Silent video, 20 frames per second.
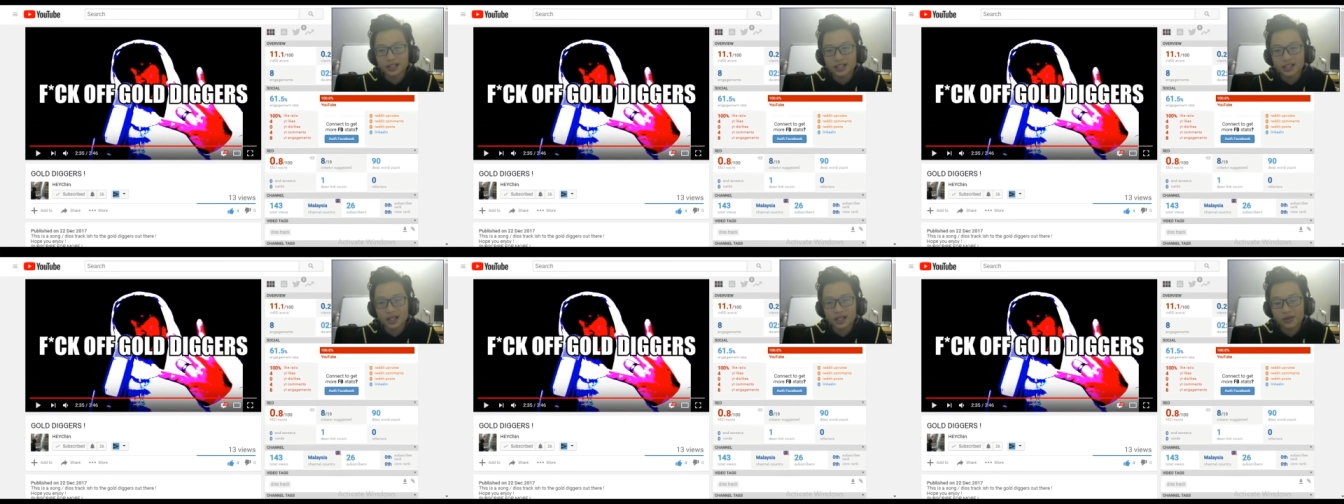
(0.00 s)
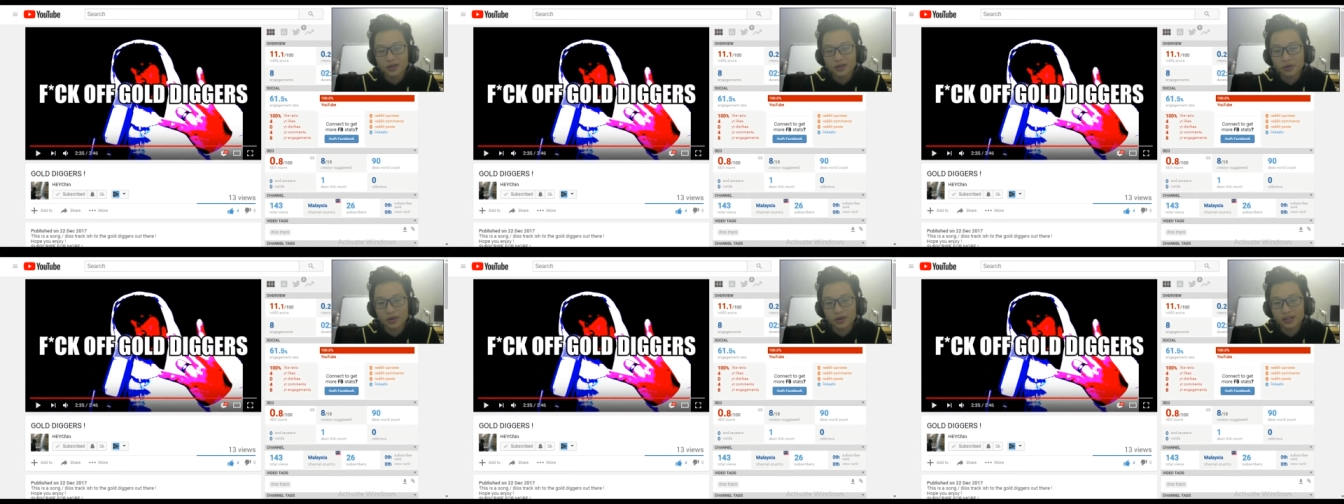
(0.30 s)

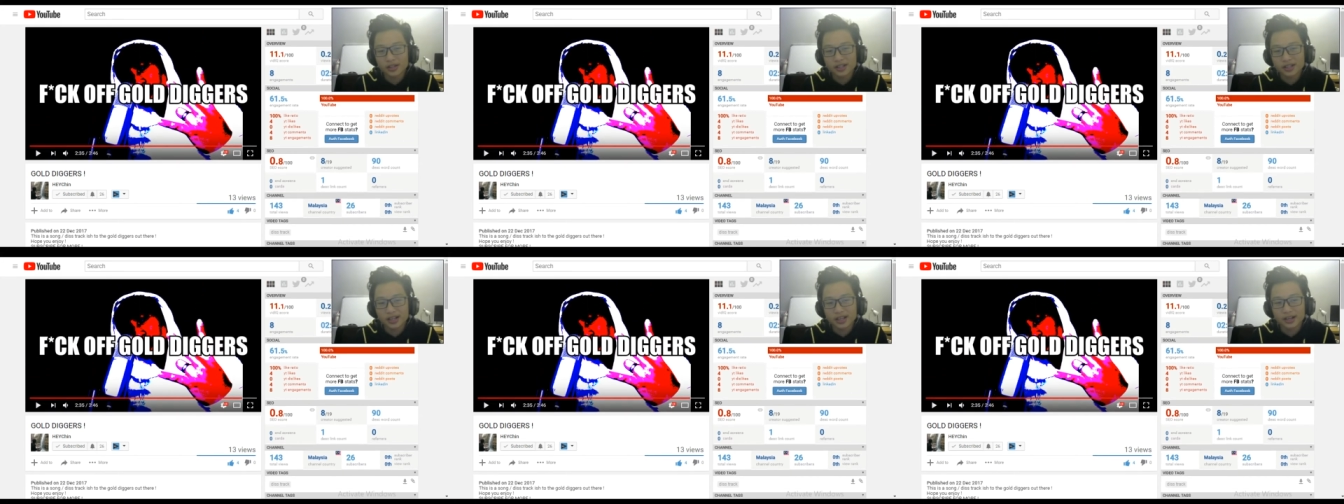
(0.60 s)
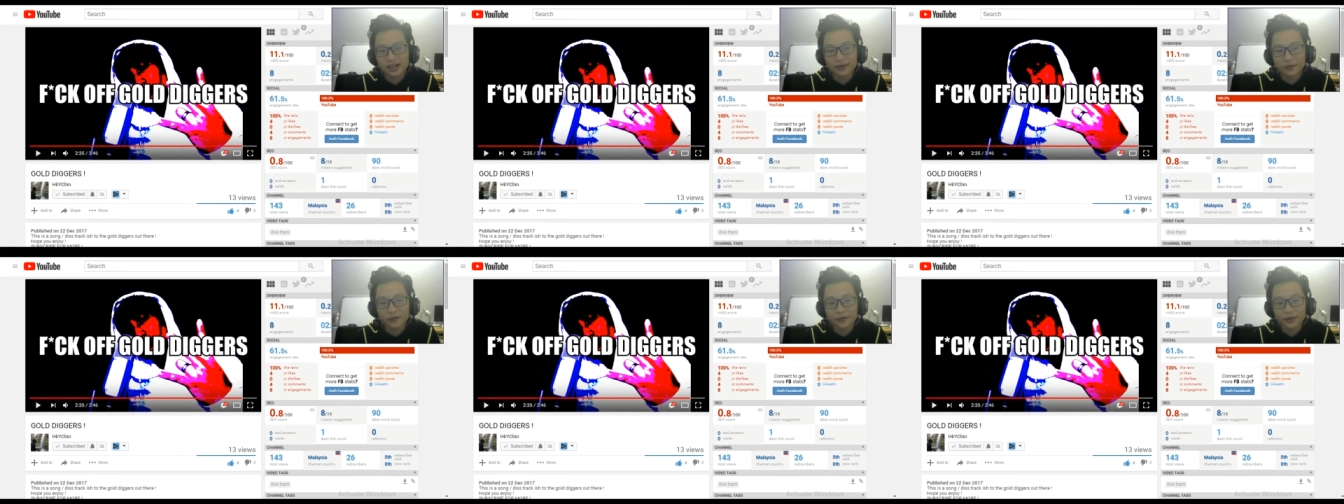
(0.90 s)
channel is
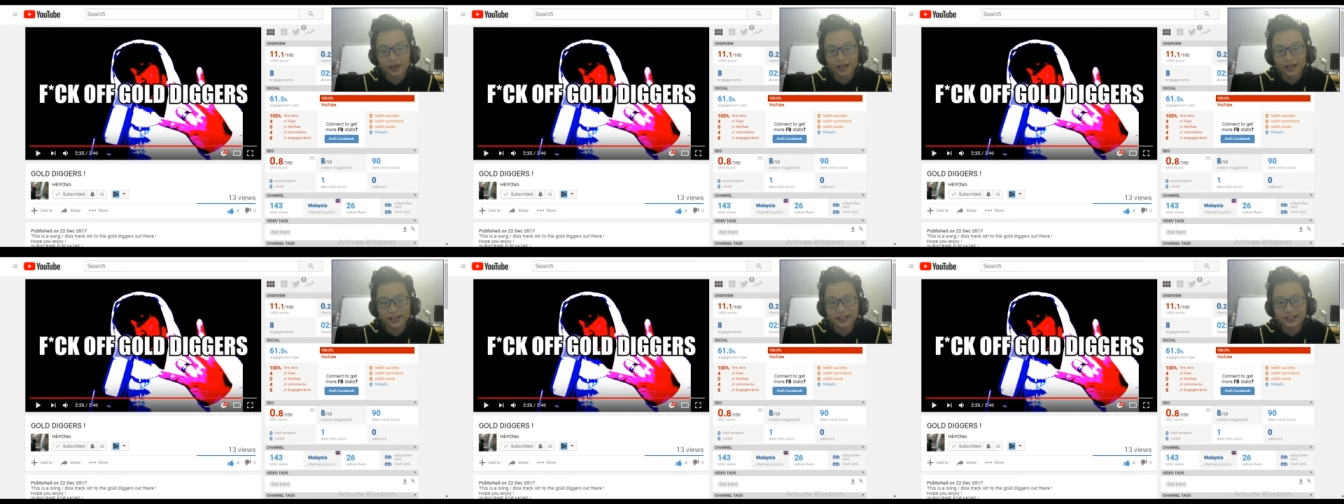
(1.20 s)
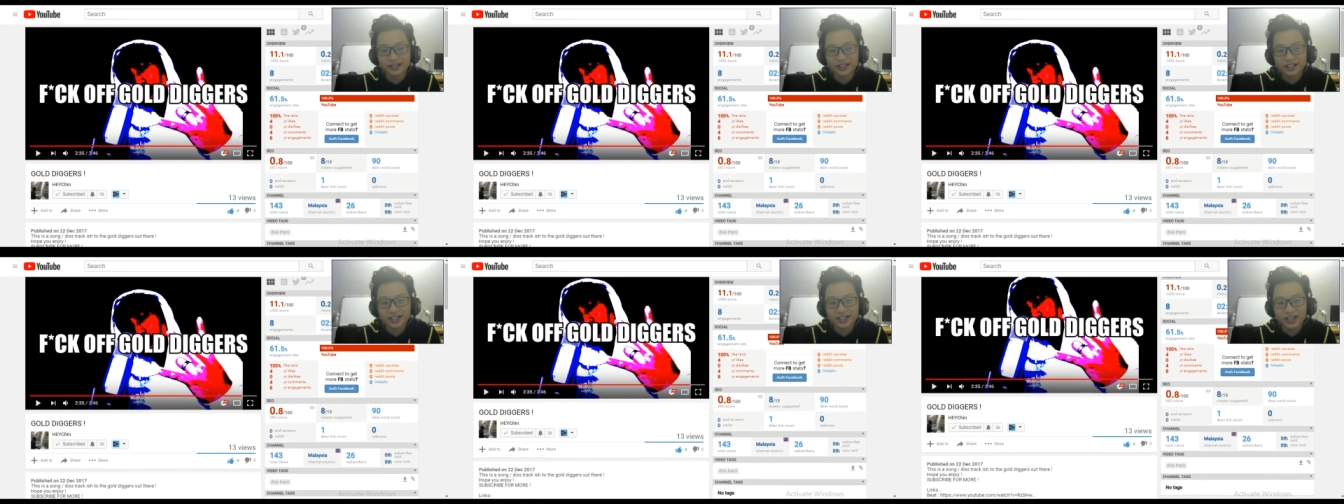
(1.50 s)
kid
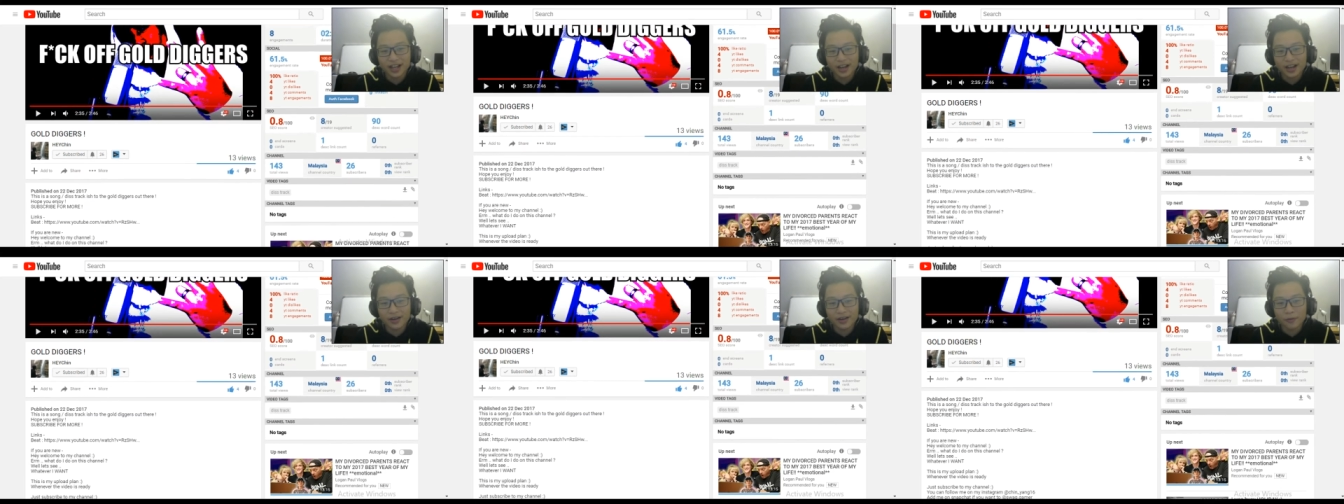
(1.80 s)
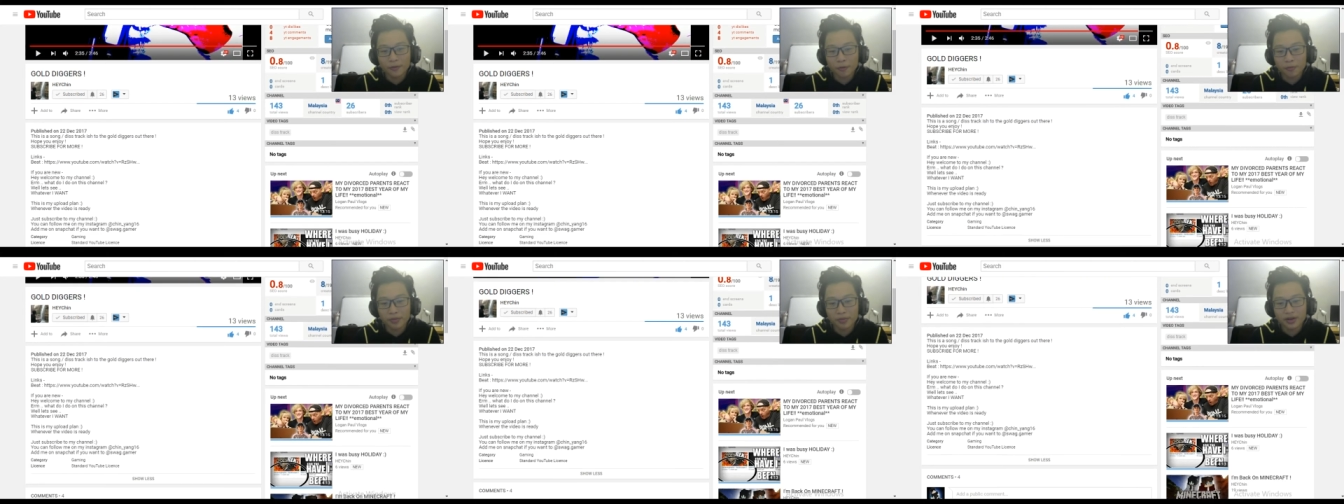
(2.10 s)
friendly
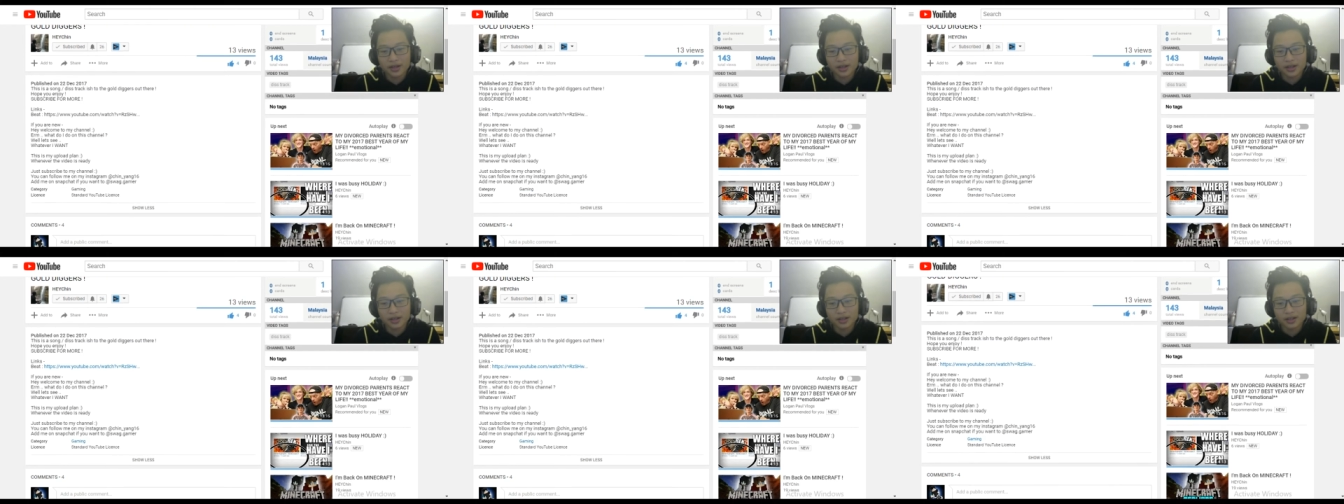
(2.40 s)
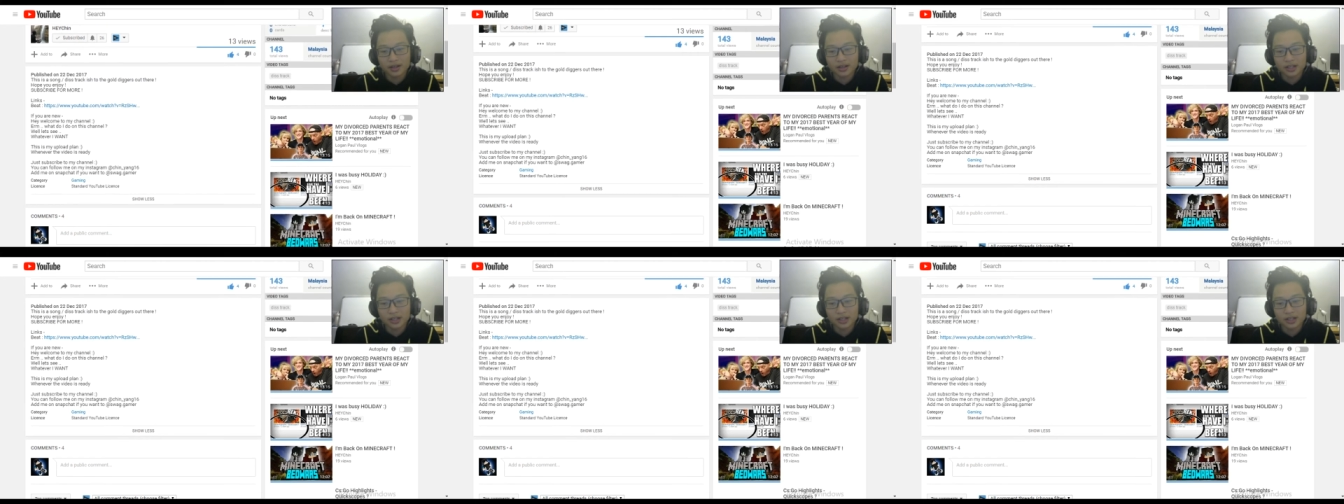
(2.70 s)
channel, but